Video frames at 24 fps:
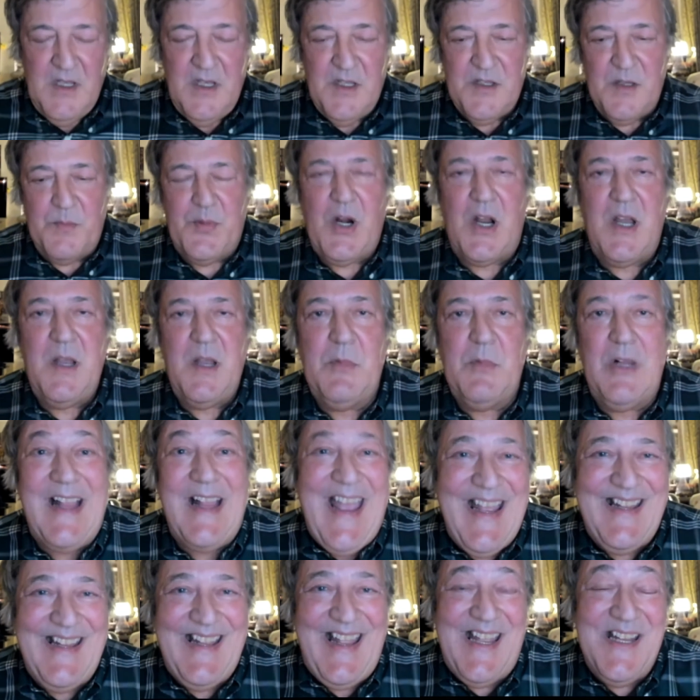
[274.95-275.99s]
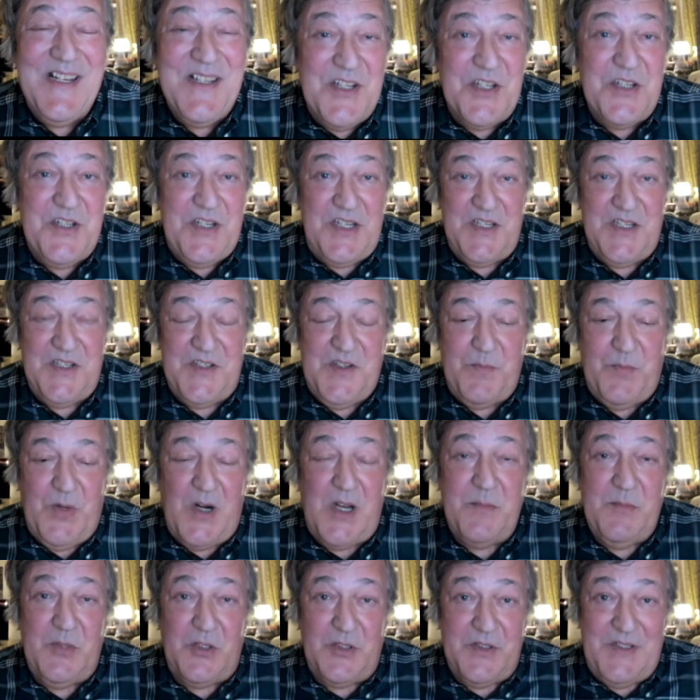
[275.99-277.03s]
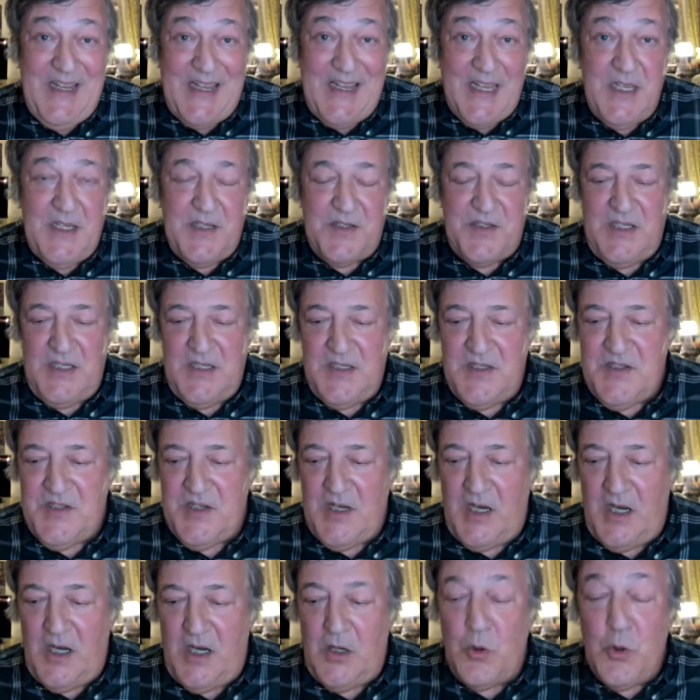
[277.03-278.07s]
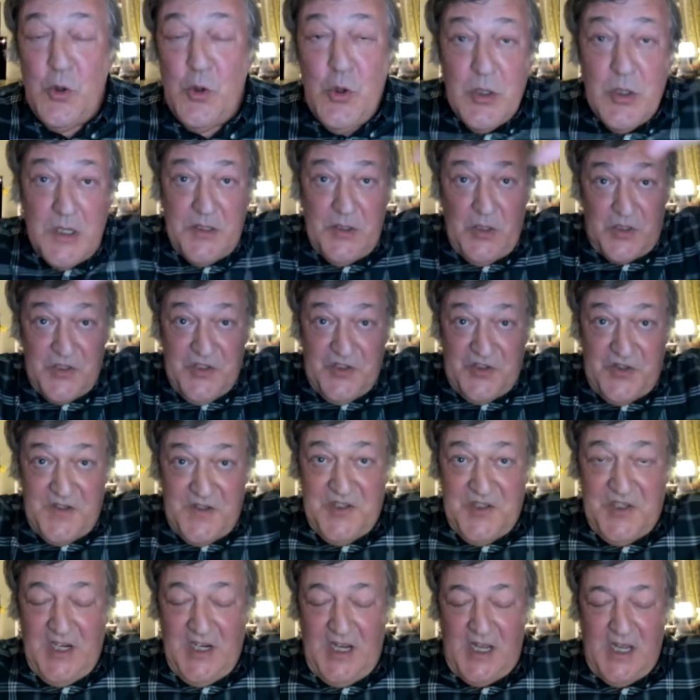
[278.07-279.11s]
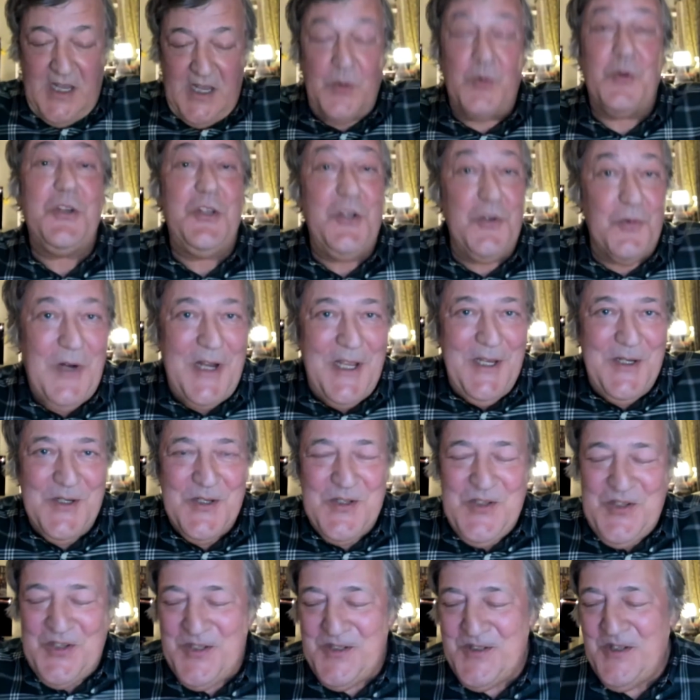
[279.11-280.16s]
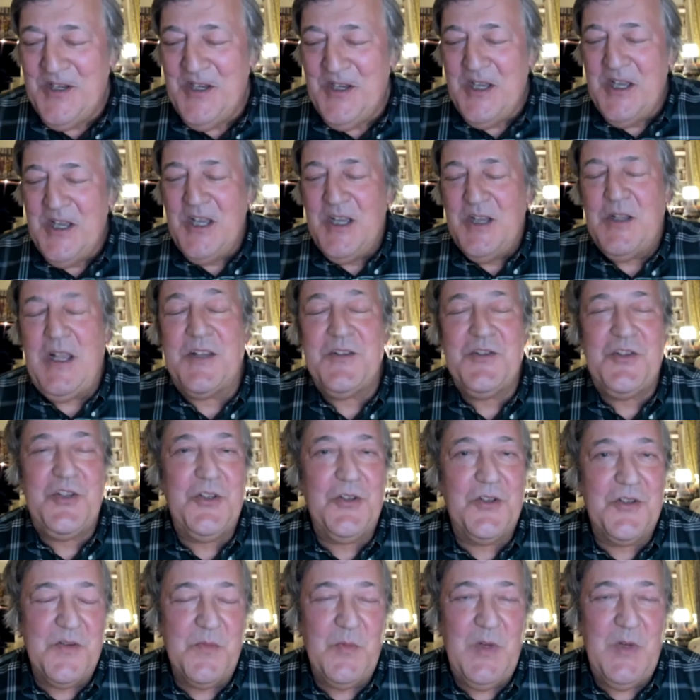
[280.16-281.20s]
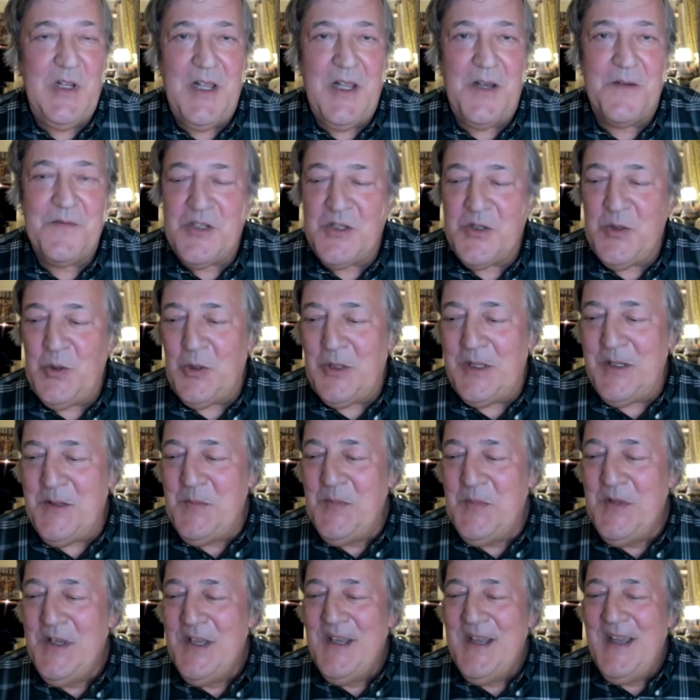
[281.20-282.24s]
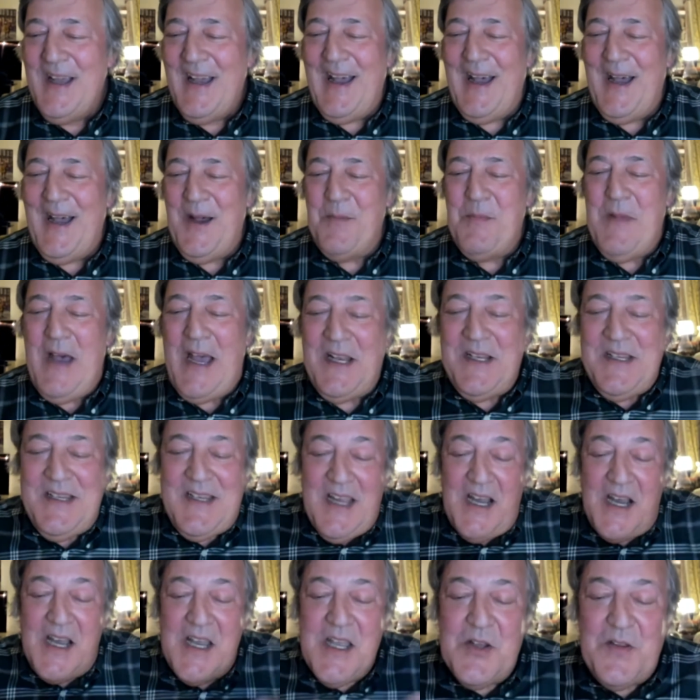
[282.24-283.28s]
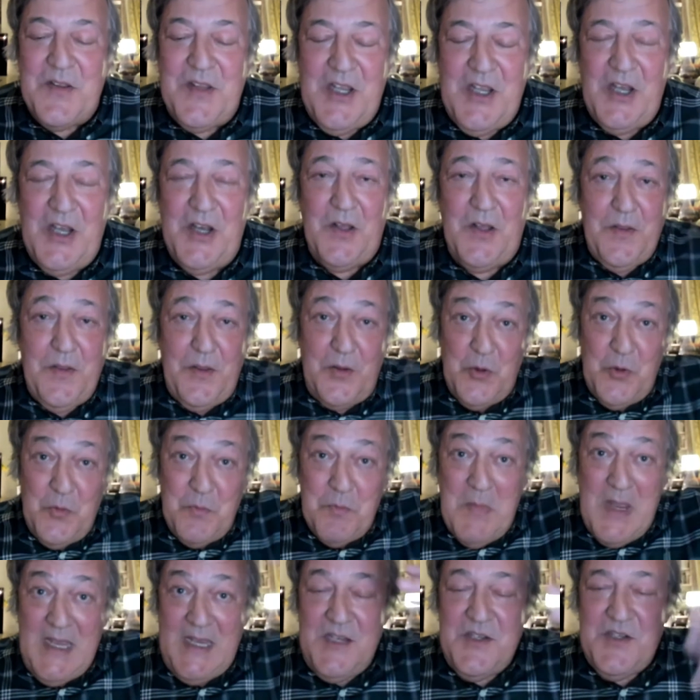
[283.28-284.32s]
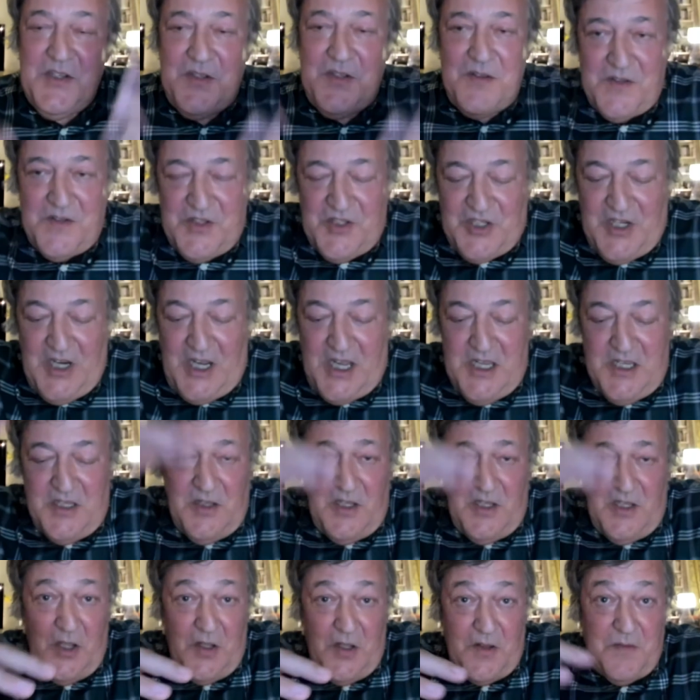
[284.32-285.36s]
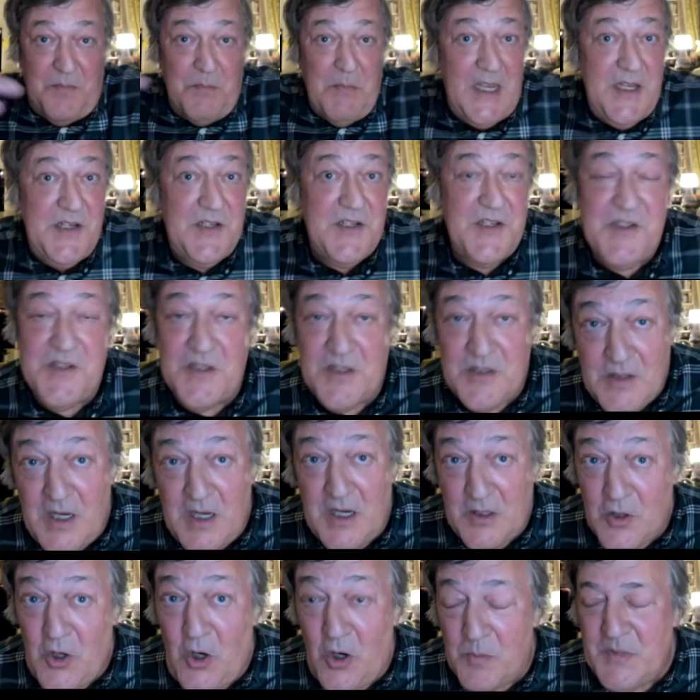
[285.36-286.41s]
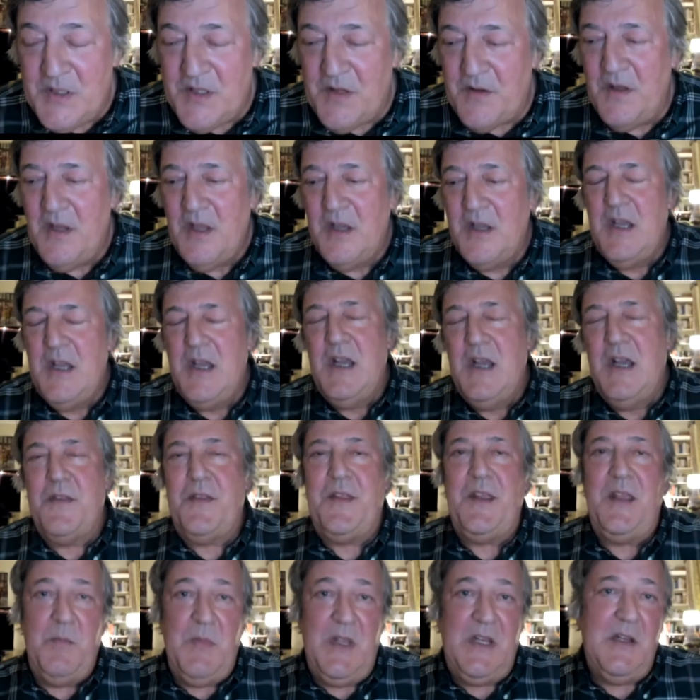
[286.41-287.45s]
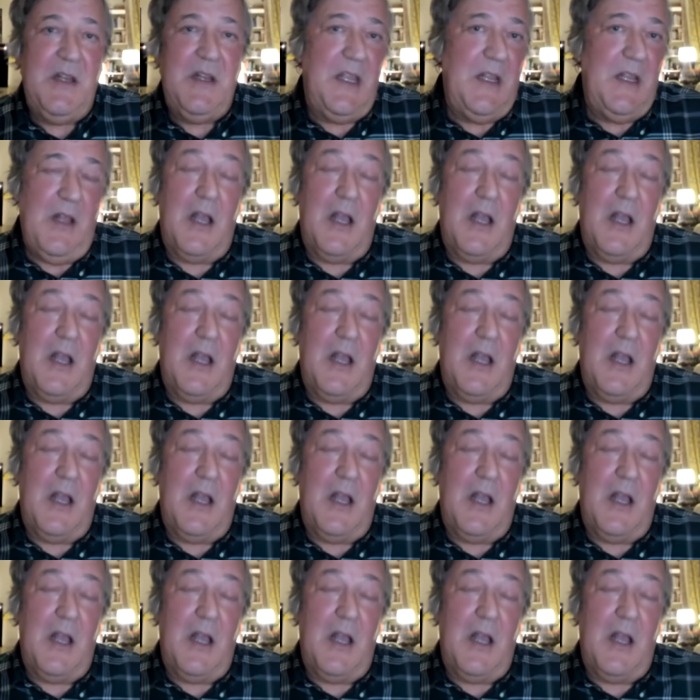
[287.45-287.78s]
the primal entities, the primal deities are Uranos, the sky, or Uranus, as children we love to call him, and Gaia, the earth, who mate. The sky and the earth mate is a common theme in